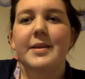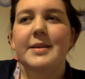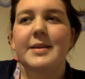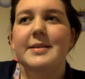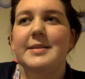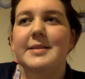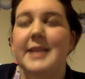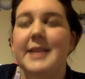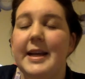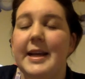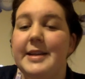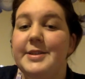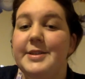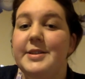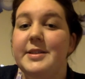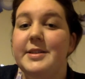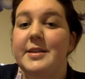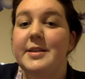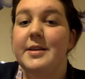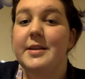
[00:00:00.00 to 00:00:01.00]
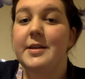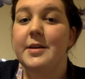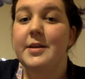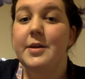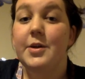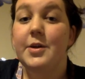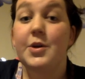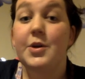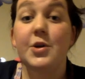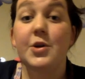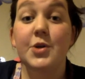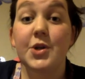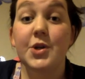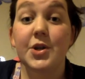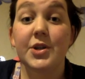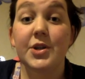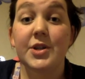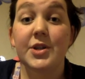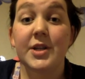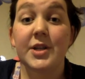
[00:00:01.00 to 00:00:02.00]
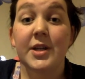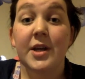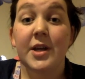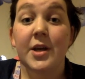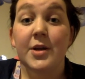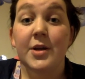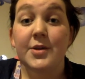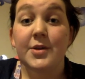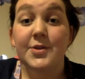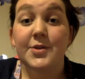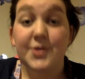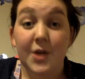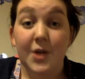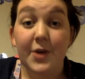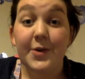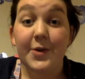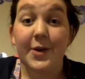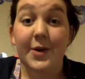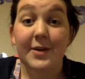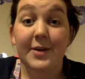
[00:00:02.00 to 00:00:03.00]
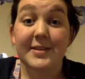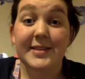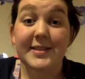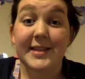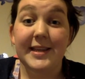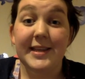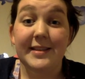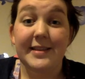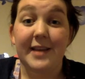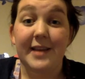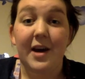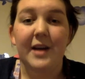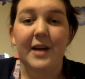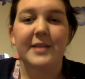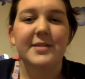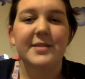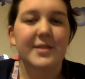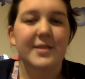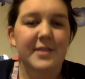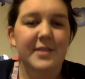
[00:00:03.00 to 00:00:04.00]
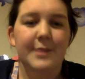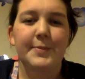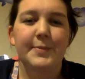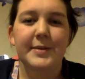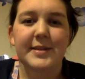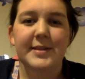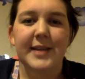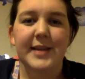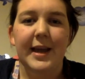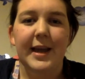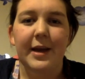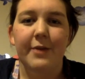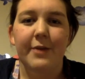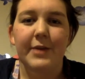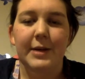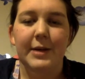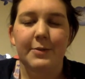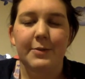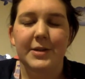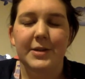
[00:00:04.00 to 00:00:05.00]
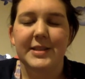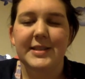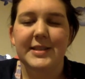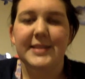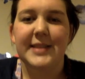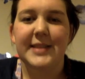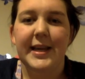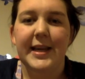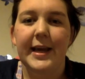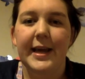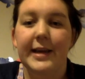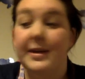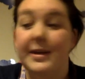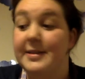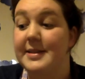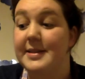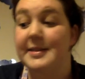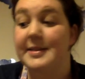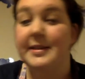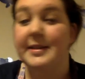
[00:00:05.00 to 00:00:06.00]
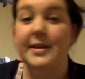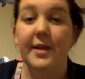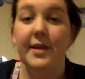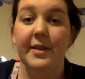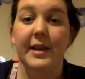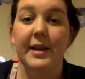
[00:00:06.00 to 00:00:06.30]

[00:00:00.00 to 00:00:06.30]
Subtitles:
said, you should so go and see In the Heights, because I've been saying I really wanted to see it, because it's another